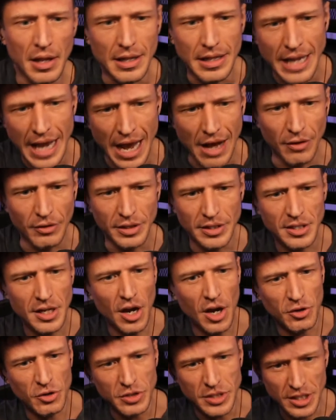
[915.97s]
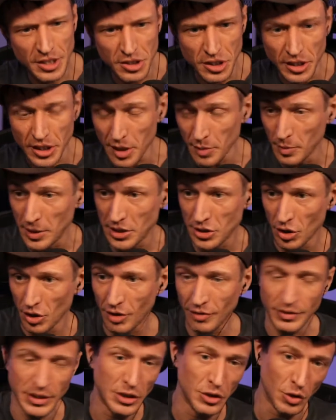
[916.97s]
Now, this contradiction can be
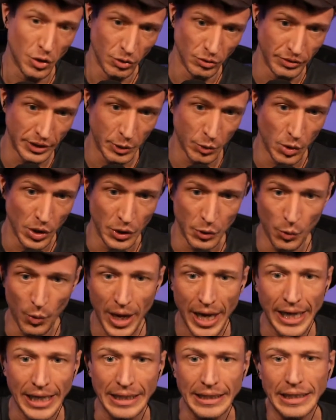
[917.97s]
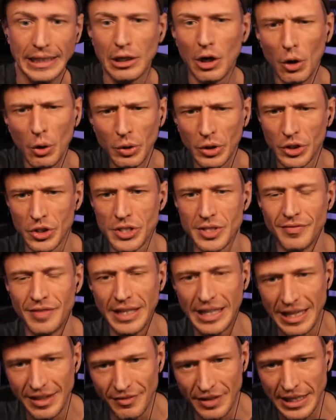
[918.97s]
solved in only one way. The owners of
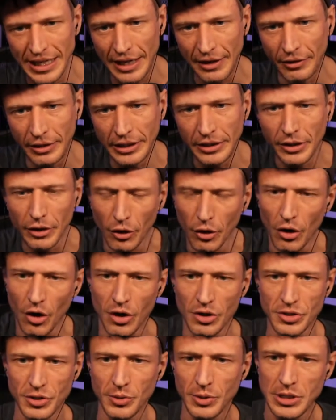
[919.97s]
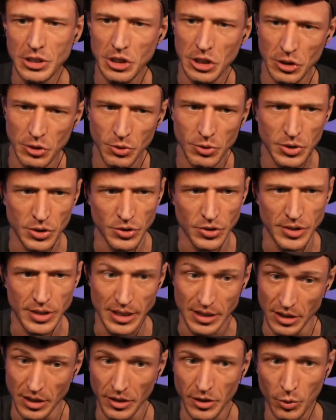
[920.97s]
the given area are also its users.
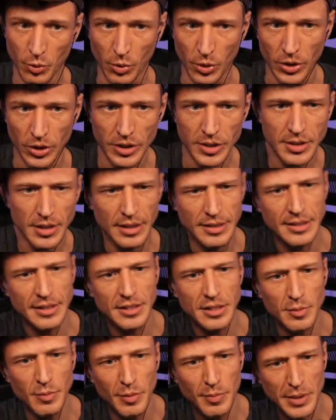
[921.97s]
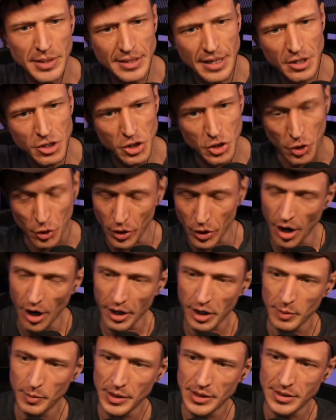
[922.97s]
In other words, a system of possession or
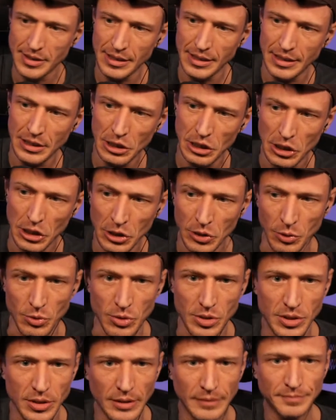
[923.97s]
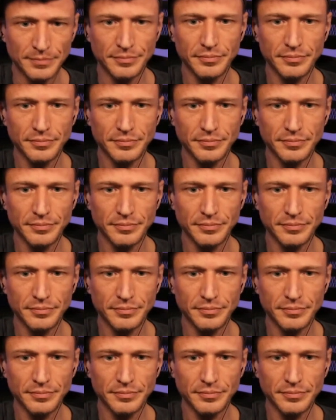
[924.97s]
occupancy and use,